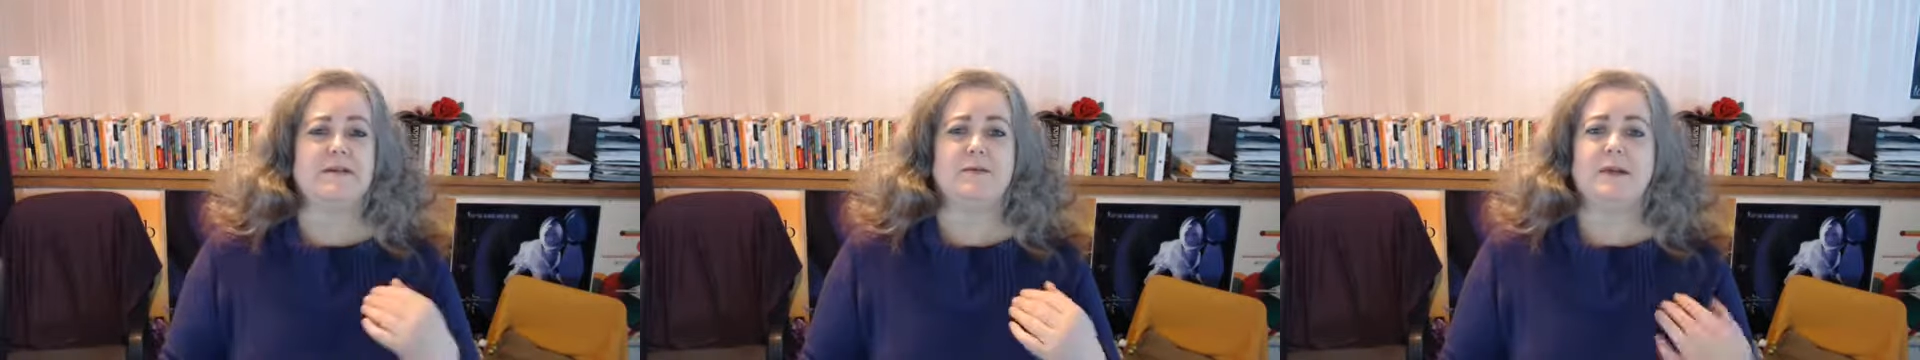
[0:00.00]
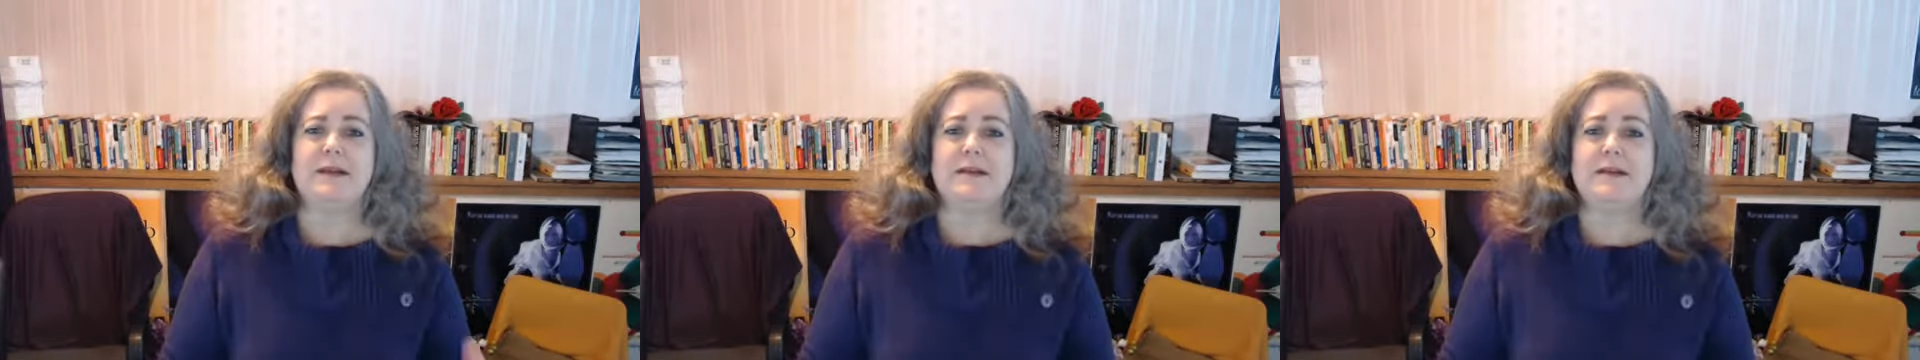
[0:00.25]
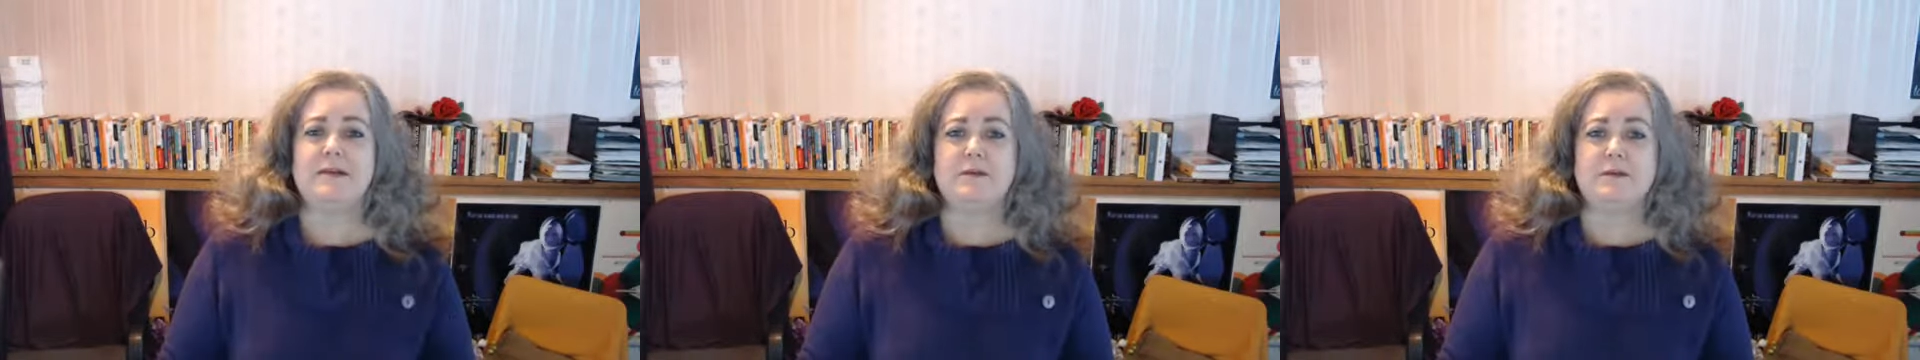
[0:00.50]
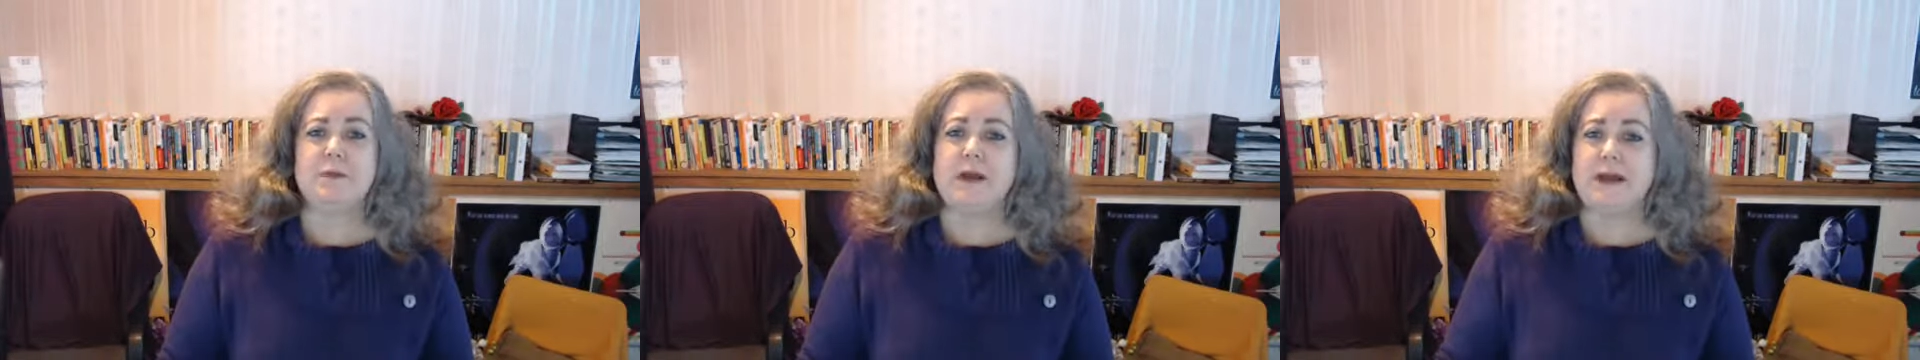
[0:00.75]
read
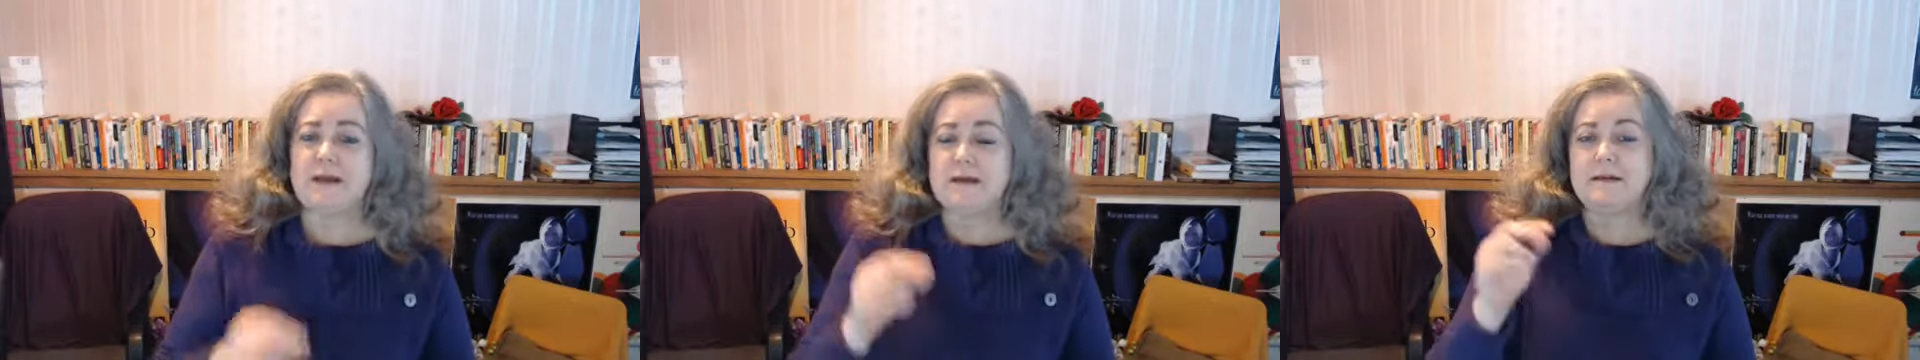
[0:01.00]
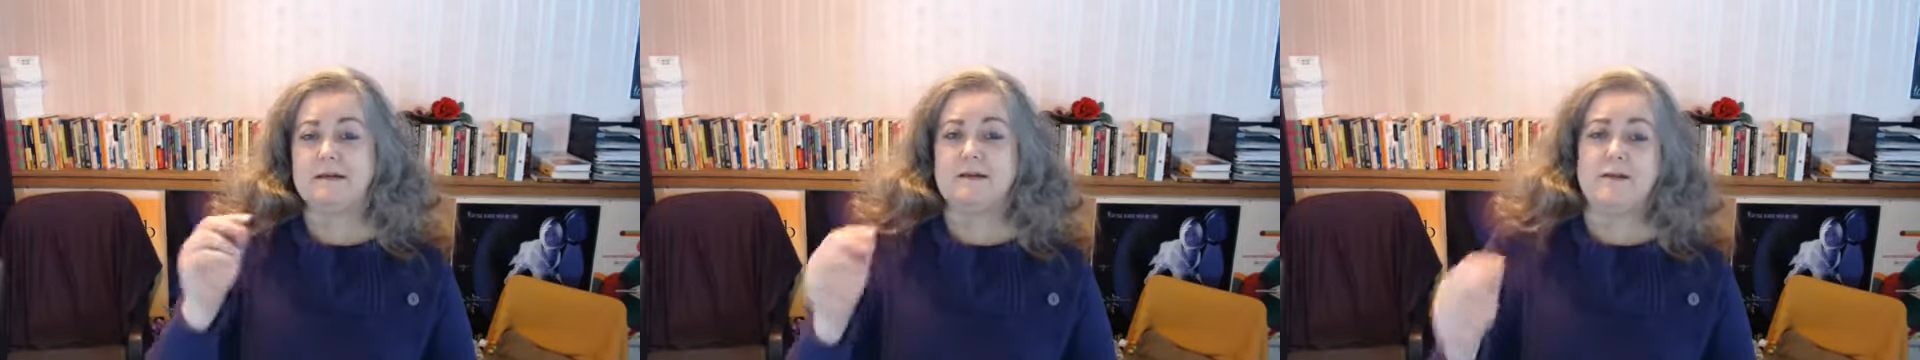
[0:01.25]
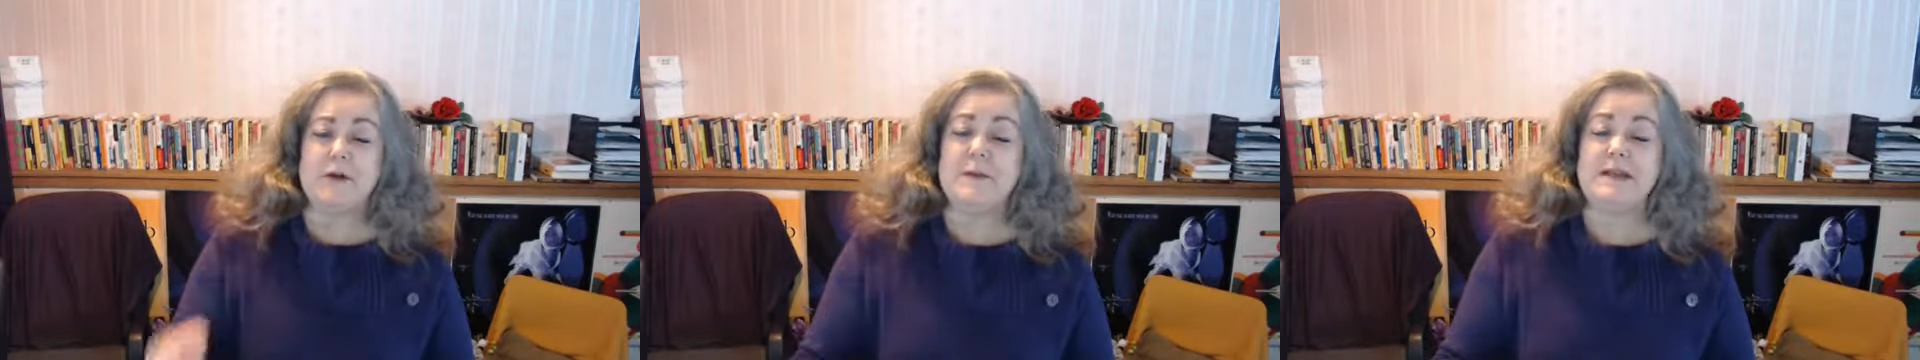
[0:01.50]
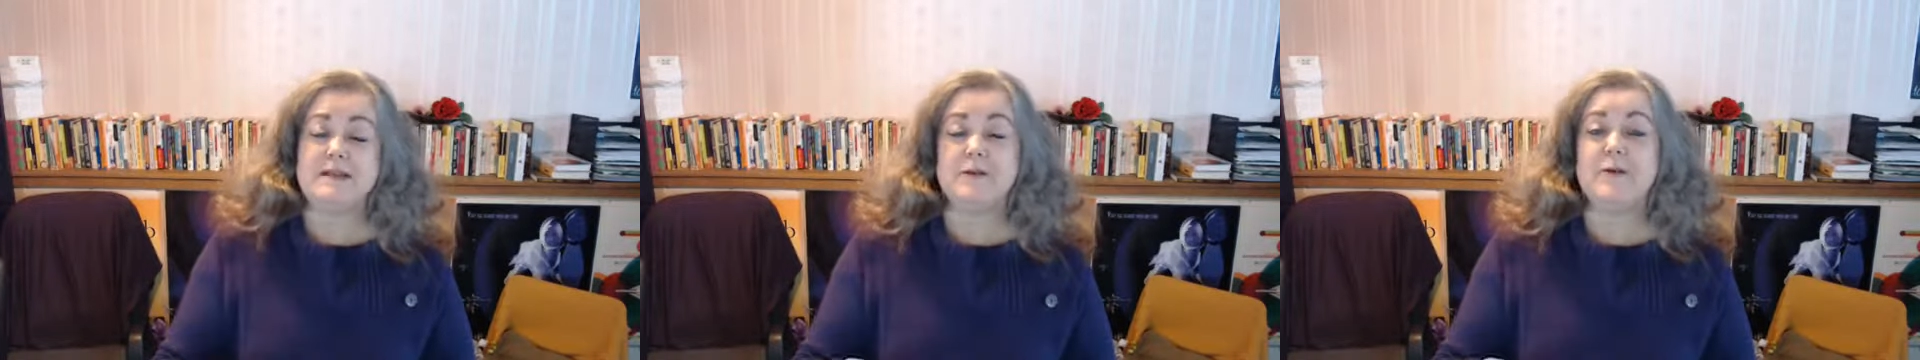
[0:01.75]
when
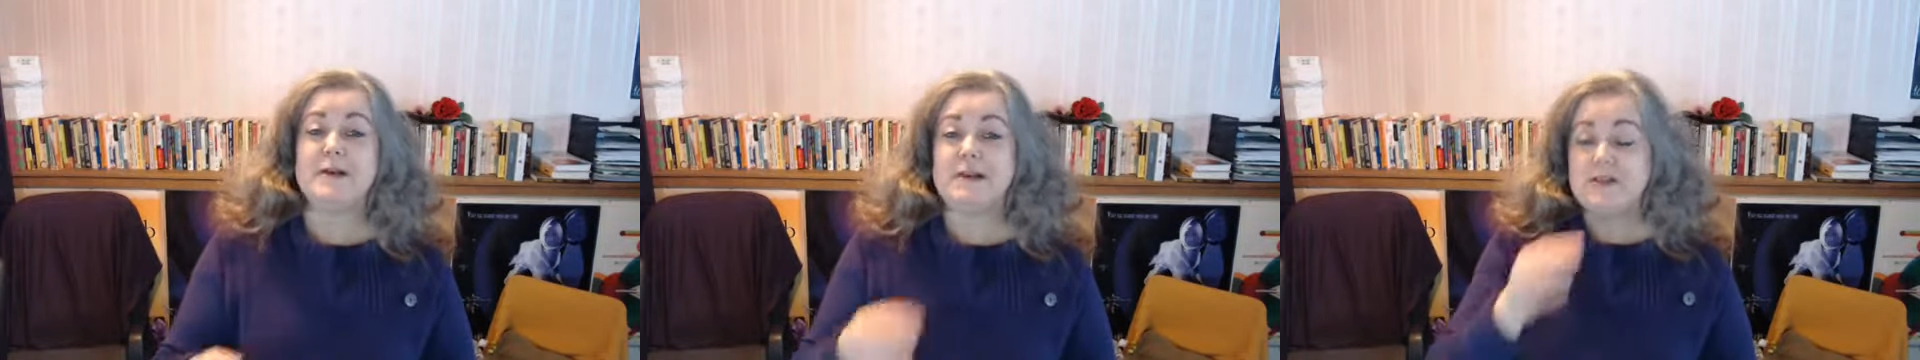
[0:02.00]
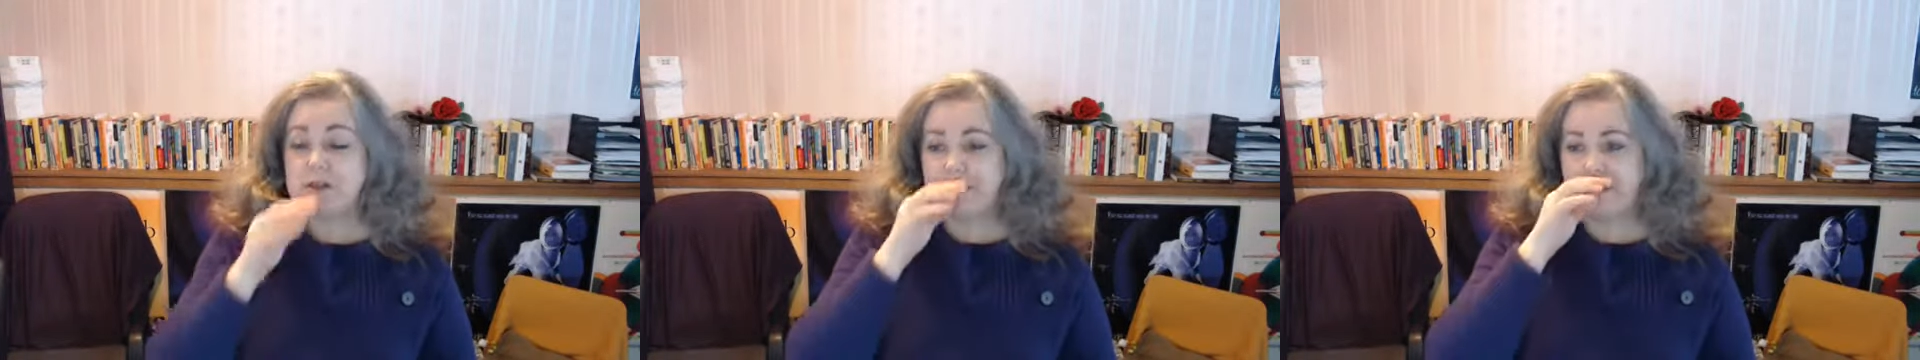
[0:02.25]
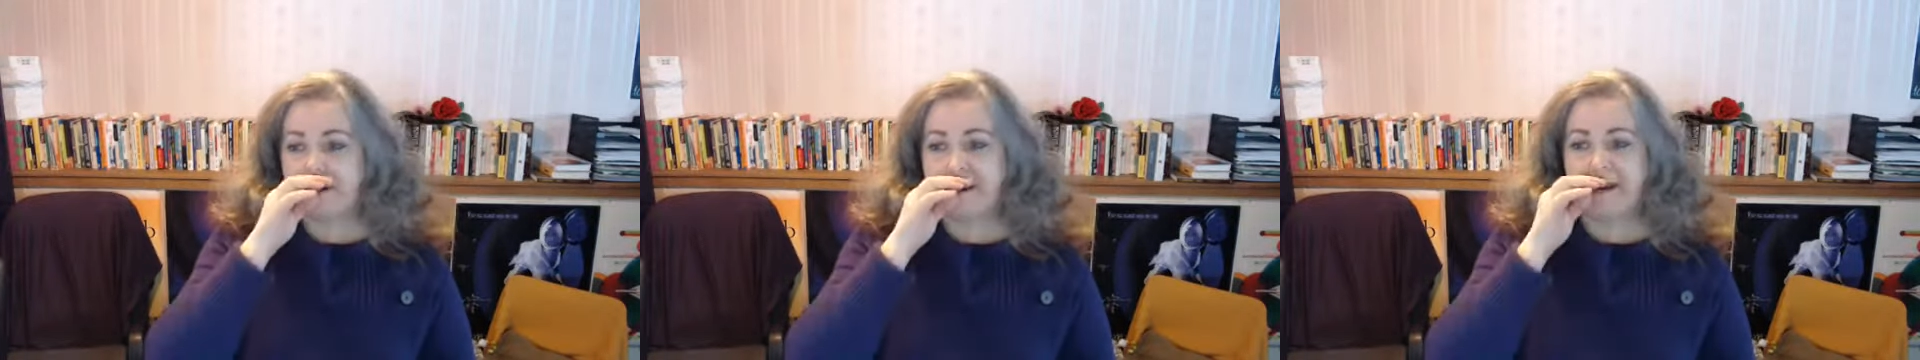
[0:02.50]
nobody's talking to you,